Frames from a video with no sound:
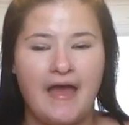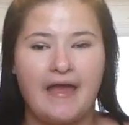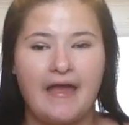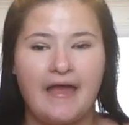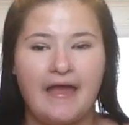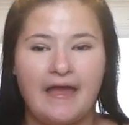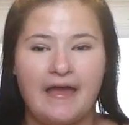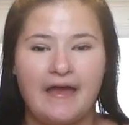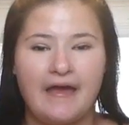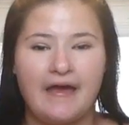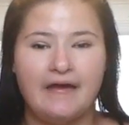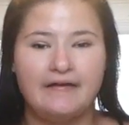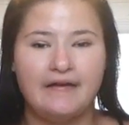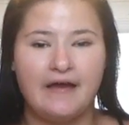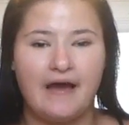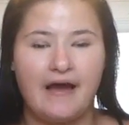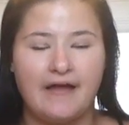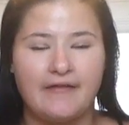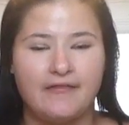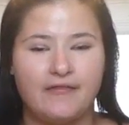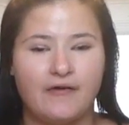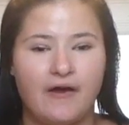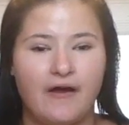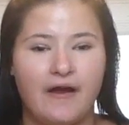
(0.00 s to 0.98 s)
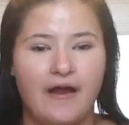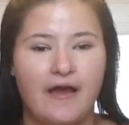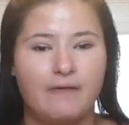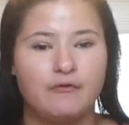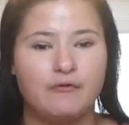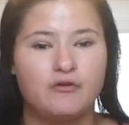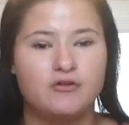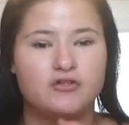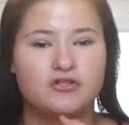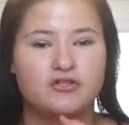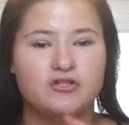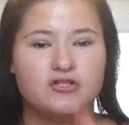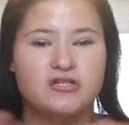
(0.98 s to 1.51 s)
and I thought I
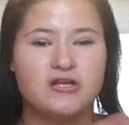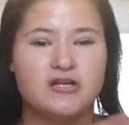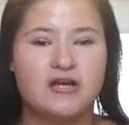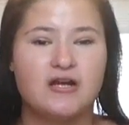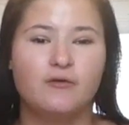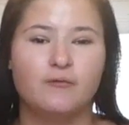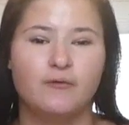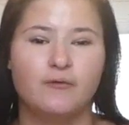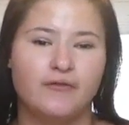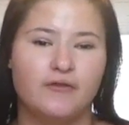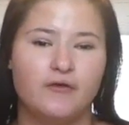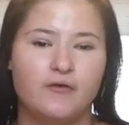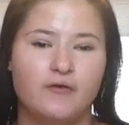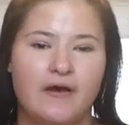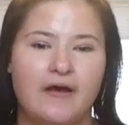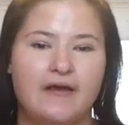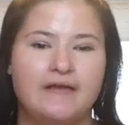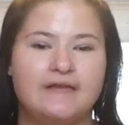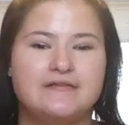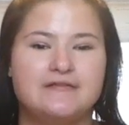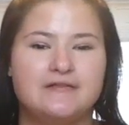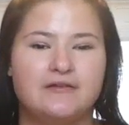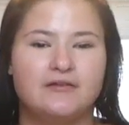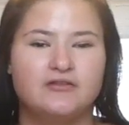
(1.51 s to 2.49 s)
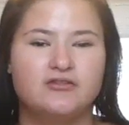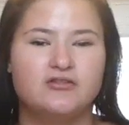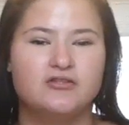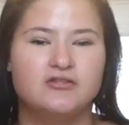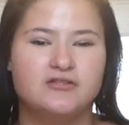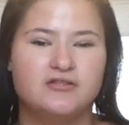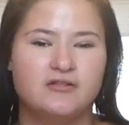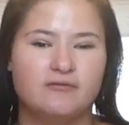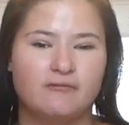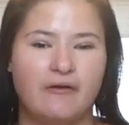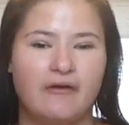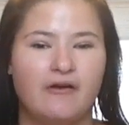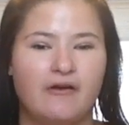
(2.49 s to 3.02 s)
would just share it with you guys, so let's
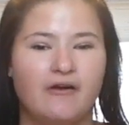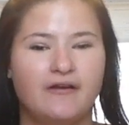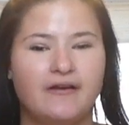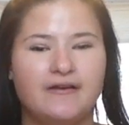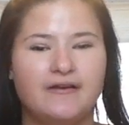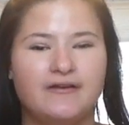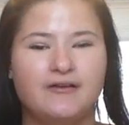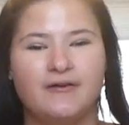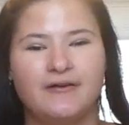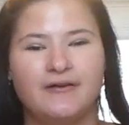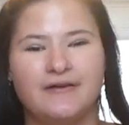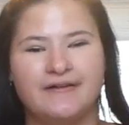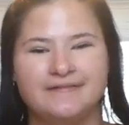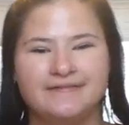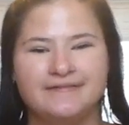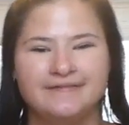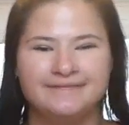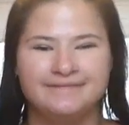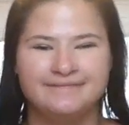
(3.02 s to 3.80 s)
just get right on into it.